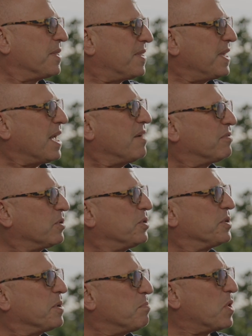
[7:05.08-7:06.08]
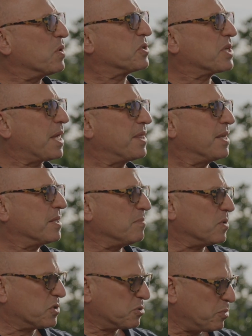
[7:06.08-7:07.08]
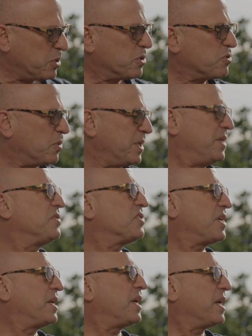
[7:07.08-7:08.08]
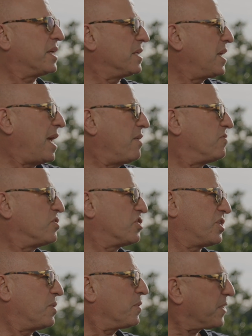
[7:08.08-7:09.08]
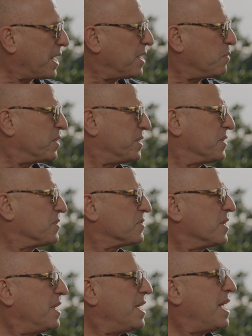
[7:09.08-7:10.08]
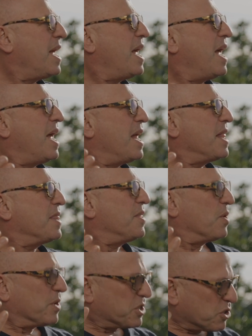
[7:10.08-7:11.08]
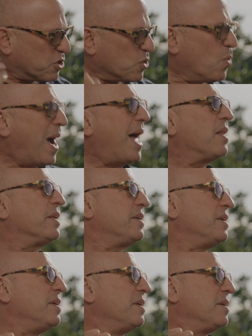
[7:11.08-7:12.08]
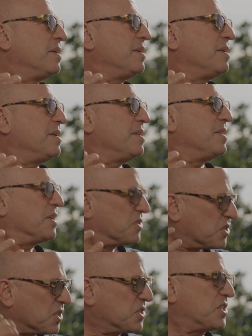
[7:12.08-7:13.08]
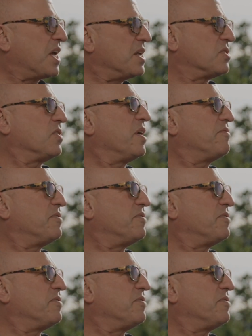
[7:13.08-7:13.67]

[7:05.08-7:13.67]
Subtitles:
thing I've learned the most, I think the most spiritual insight I can ever share with anyone is there is a duality that sustains life